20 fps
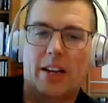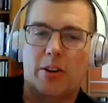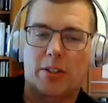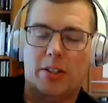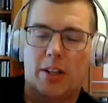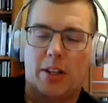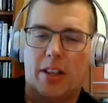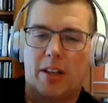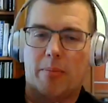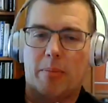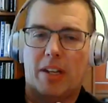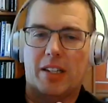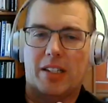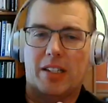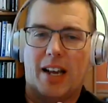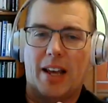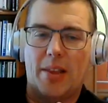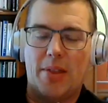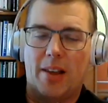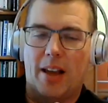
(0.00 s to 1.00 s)
to hear you say that, because
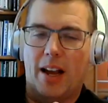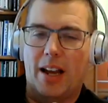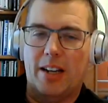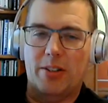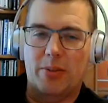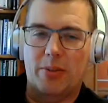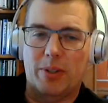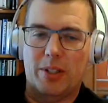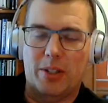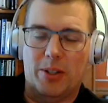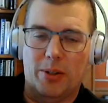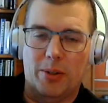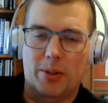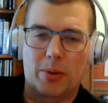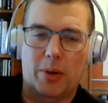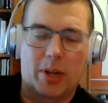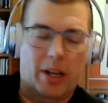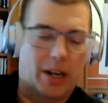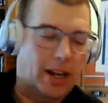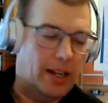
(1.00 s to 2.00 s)
I do
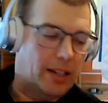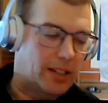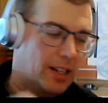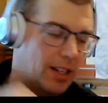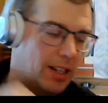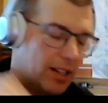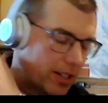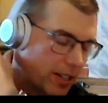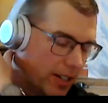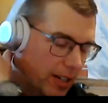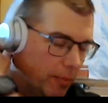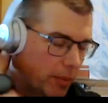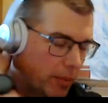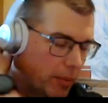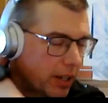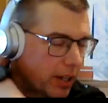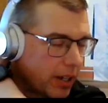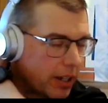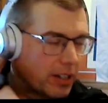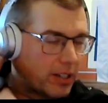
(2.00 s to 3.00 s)
too. And I say the same
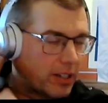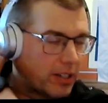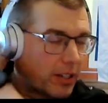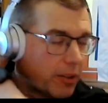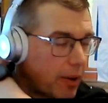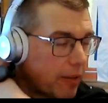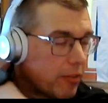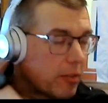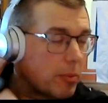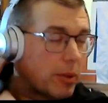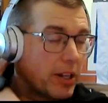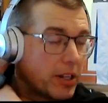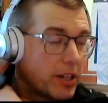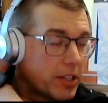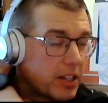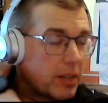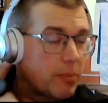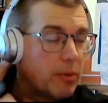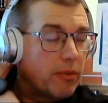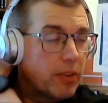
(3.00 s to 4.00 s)
thing. I tell everybody the
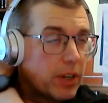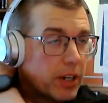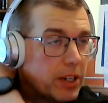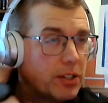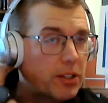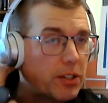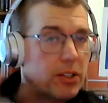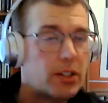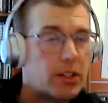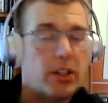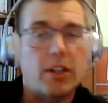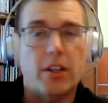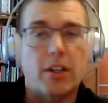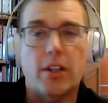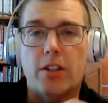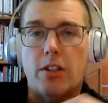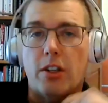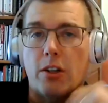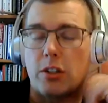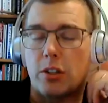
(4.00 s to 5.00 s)
same advice.
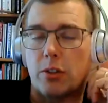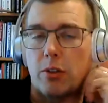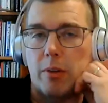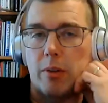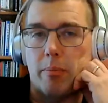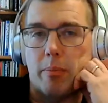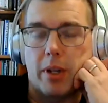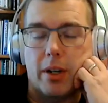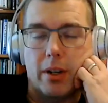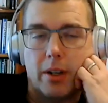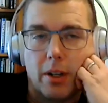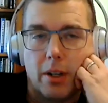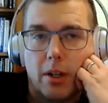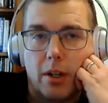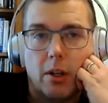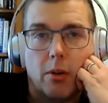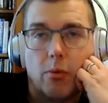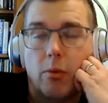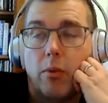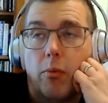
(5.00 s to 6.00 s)
Don't do it. But
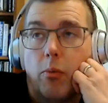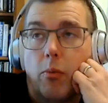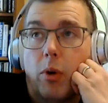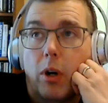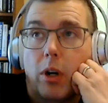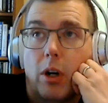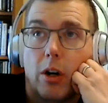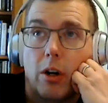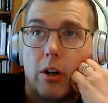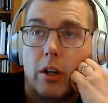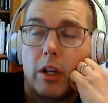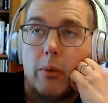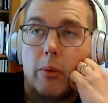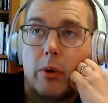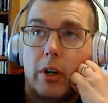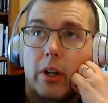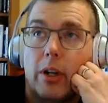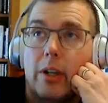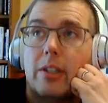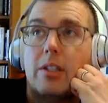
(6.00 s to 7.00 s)
we're currently
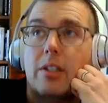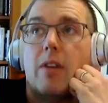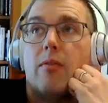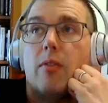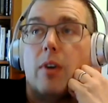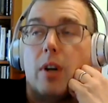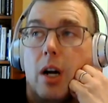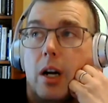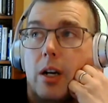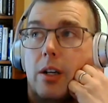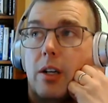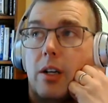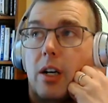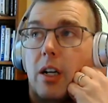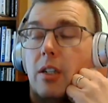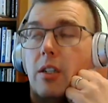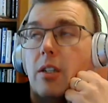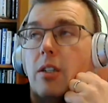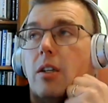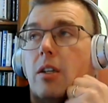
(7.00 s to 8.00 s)
working on several
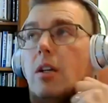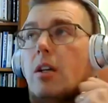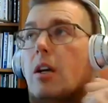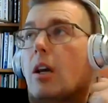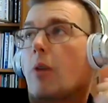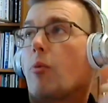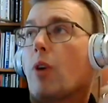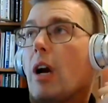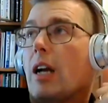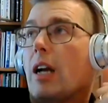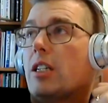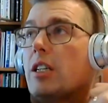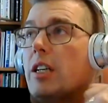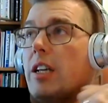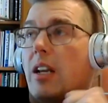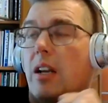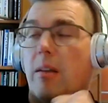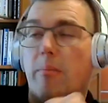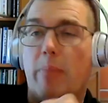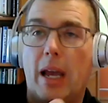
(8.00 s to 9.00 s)
contracts, and we're
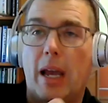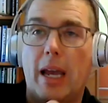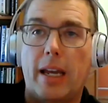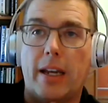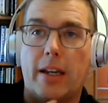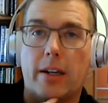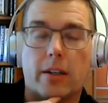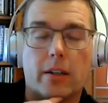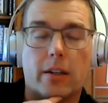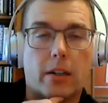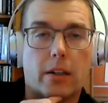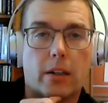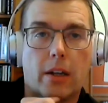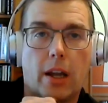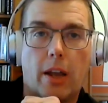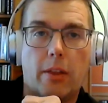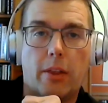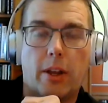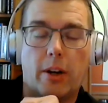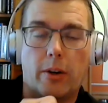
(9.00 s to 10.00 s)
actually getting paid,
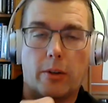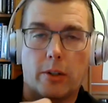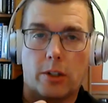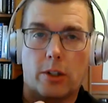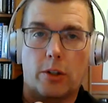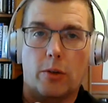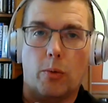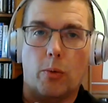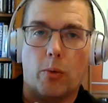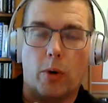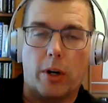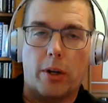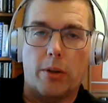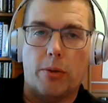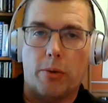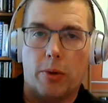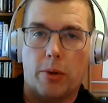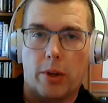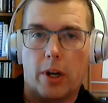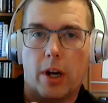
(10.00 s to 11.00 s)
and they're still
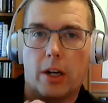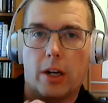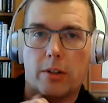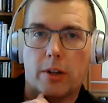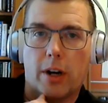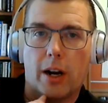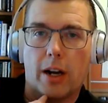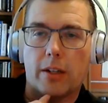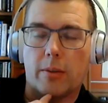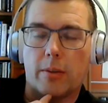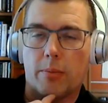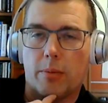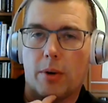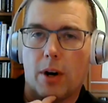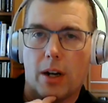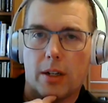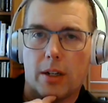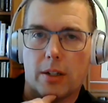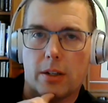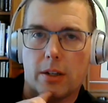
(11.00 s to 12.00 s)
working through the contract
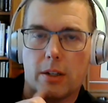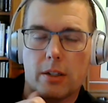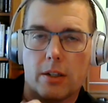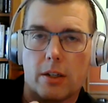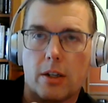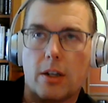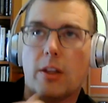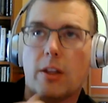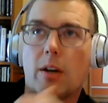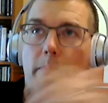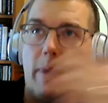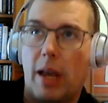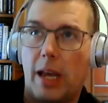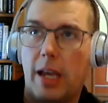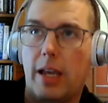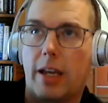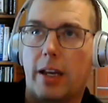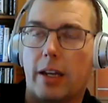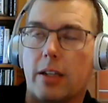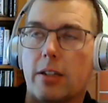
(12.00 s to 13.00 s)
process. They're
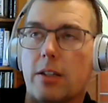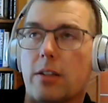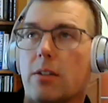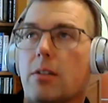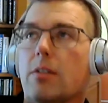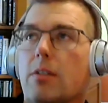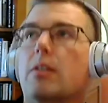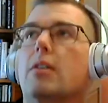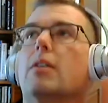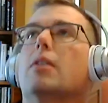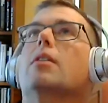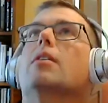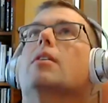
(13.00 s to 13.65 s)
paying us,